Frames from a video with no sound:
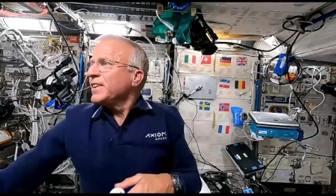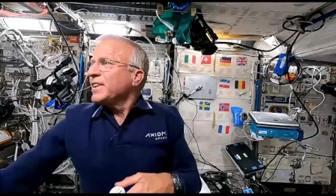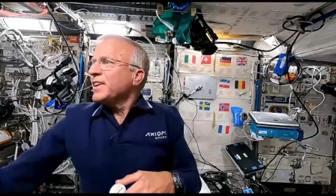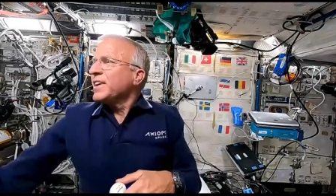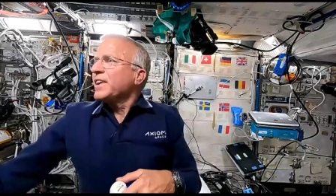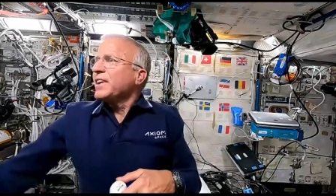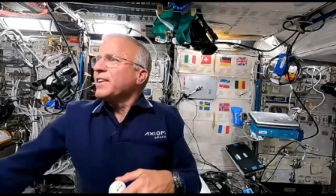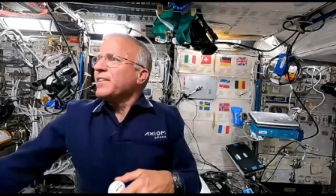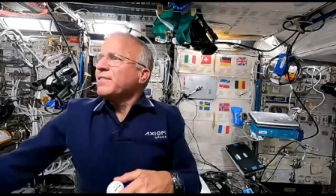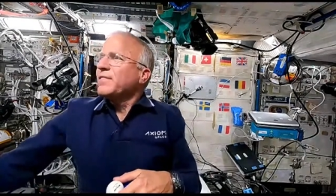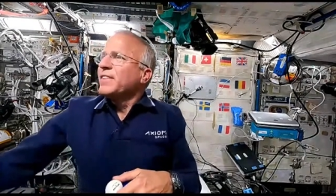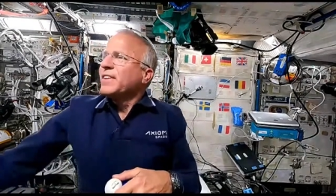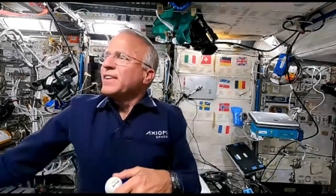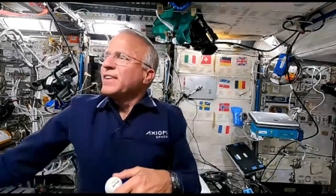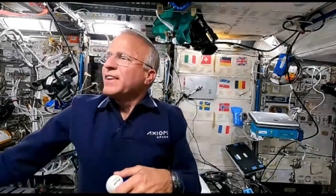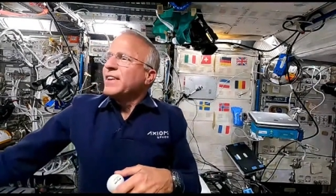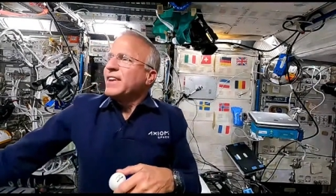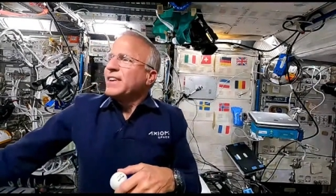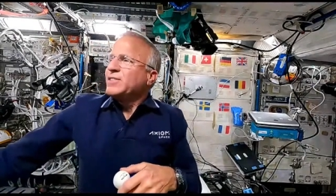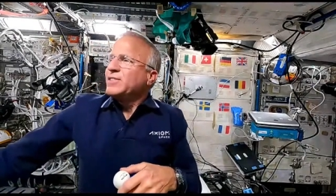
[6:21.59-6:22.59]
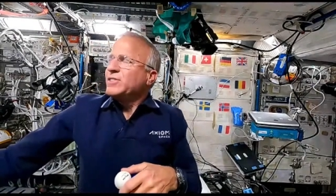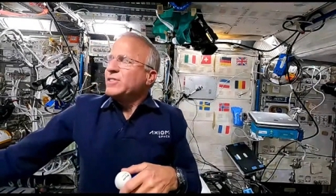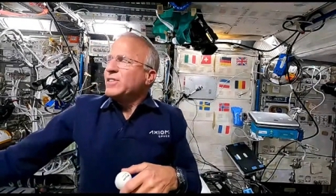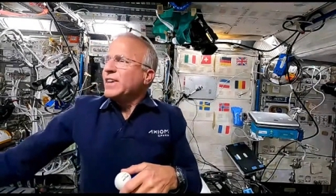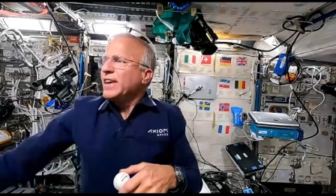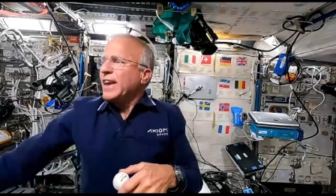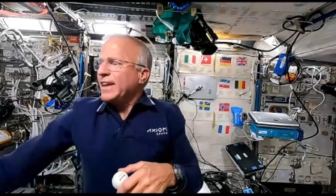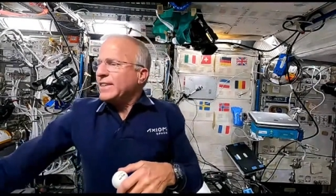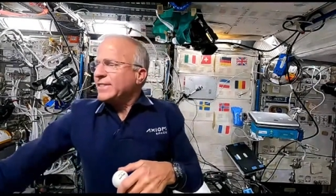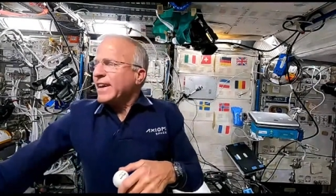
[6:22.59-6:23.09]
um, just in
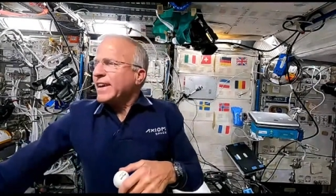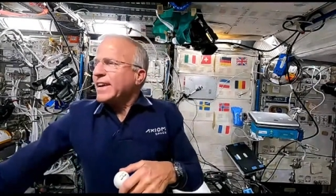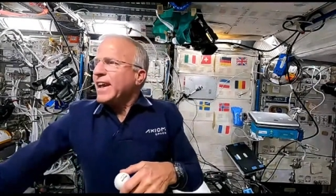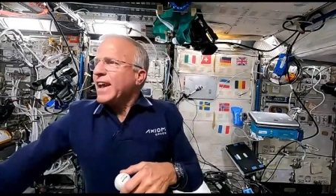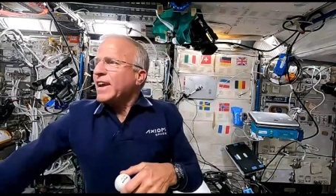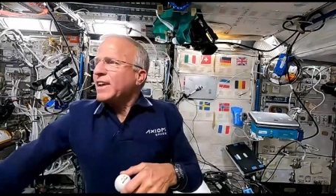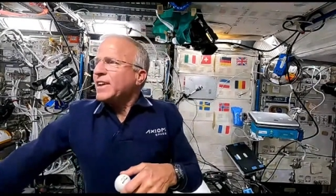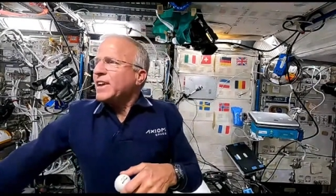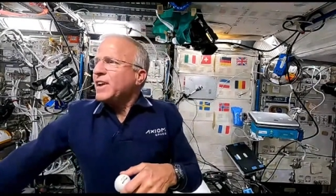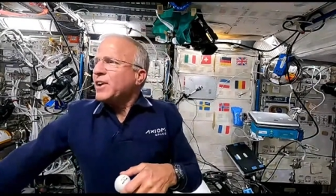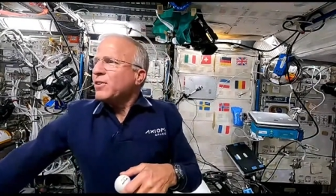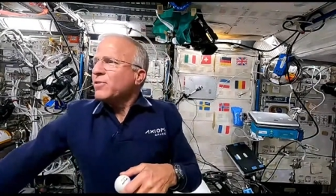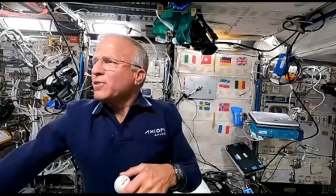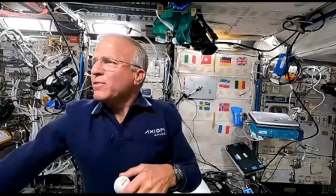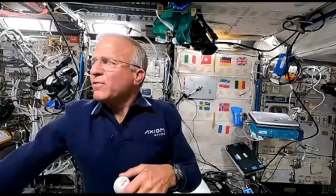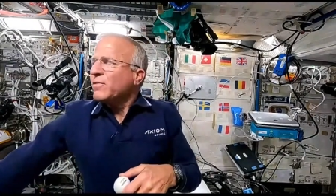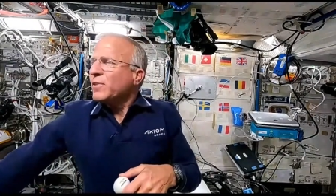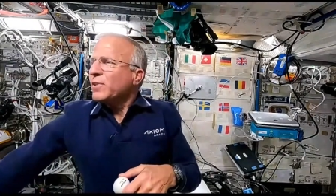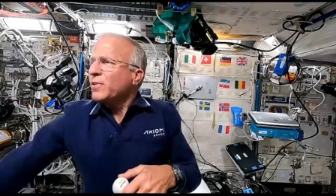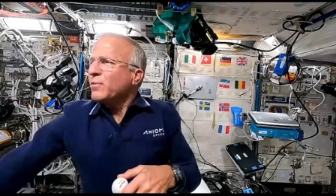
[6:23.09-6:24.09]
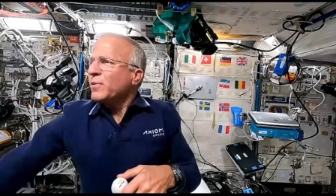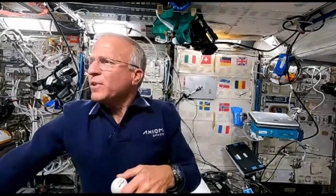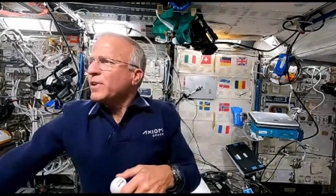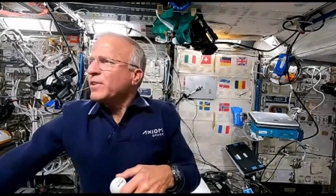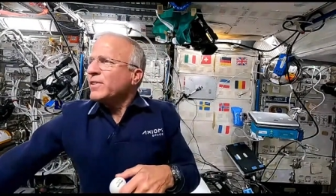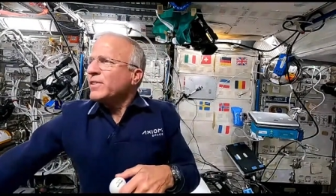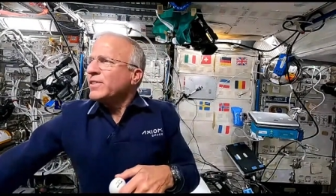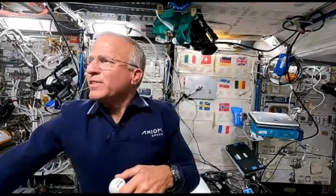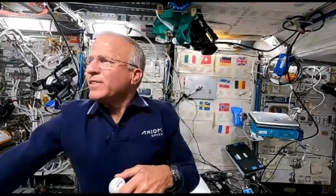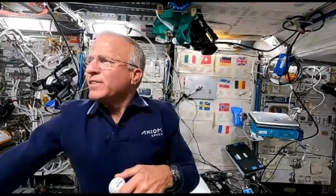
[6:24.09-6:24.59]
case I can't hear them very
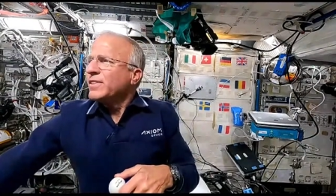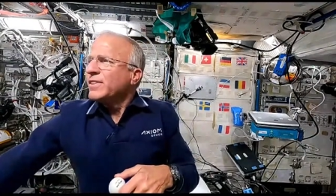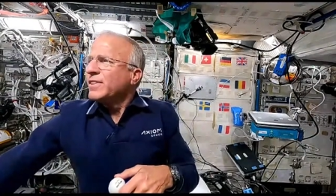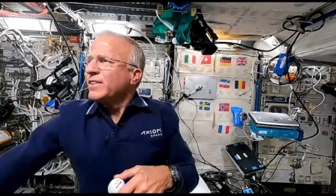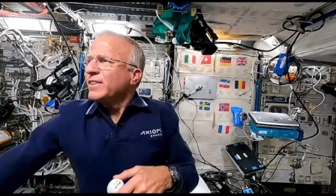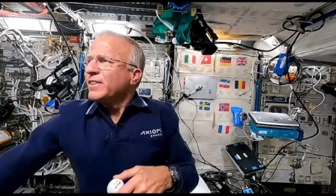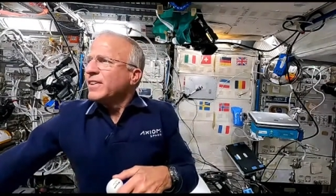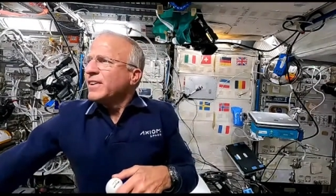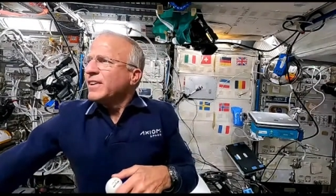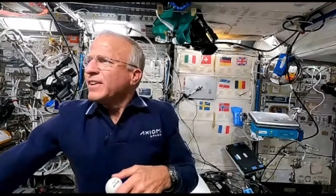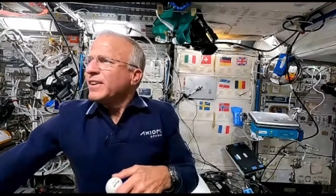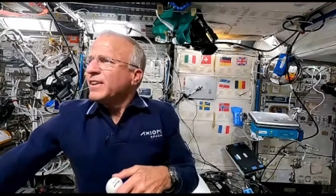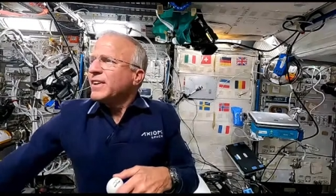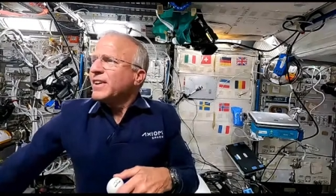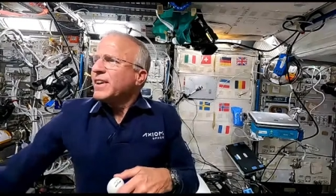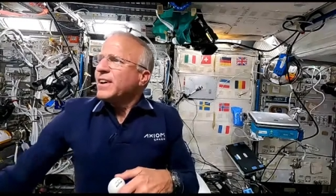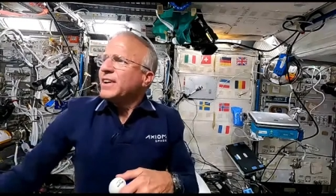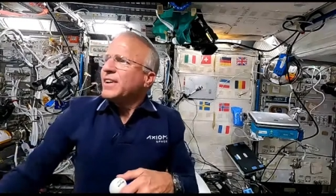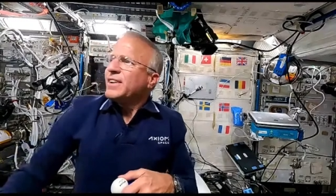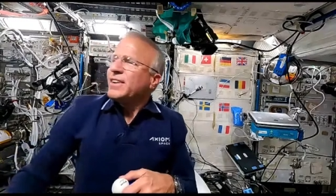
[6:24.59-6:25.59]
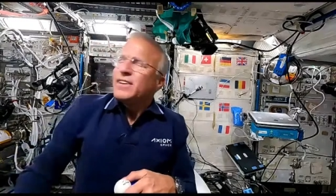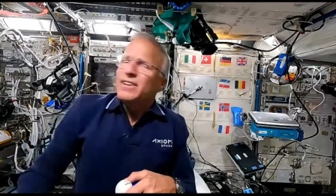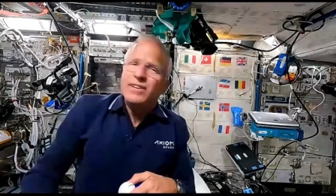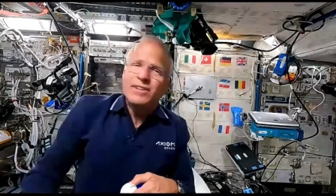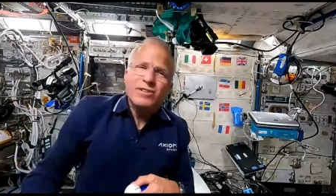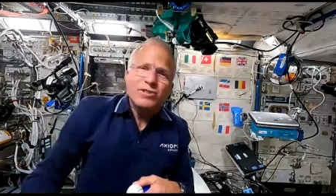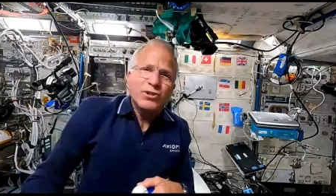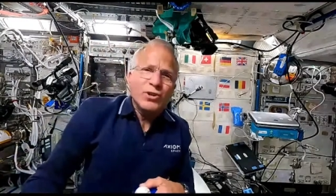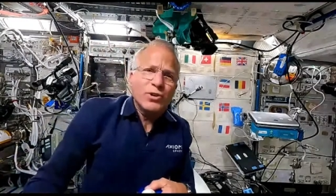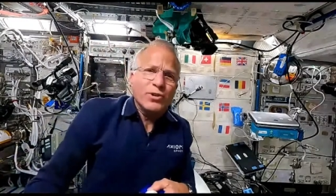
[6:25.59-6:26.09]
well.
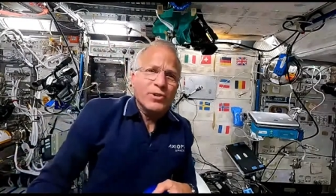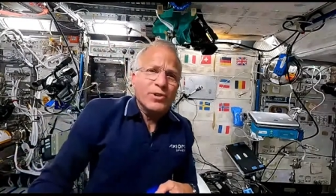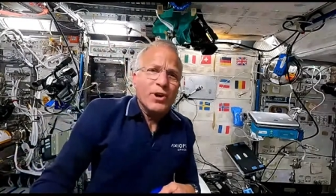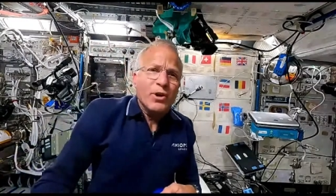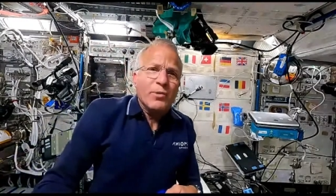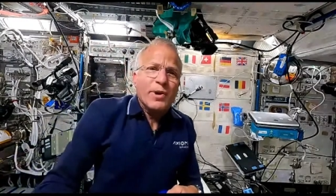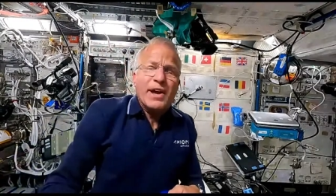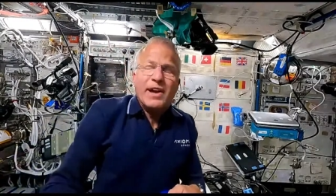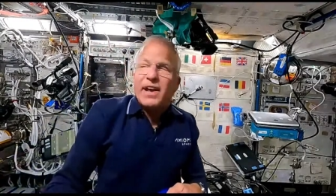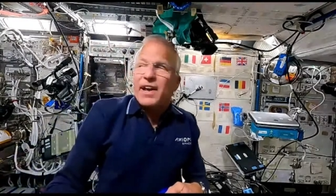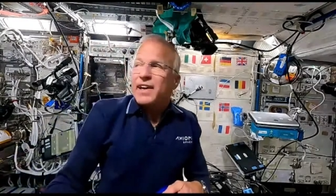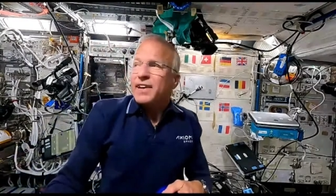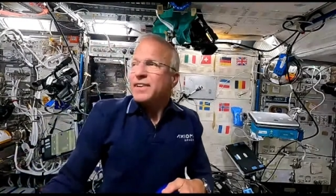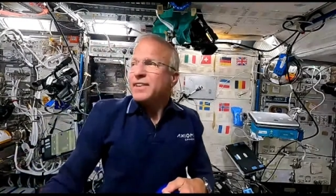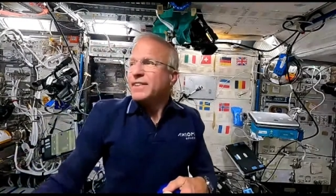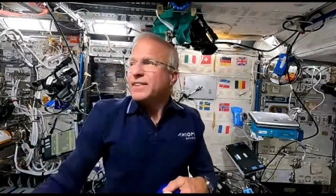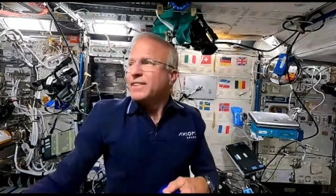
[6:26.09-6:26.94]
Sure, go right ahead.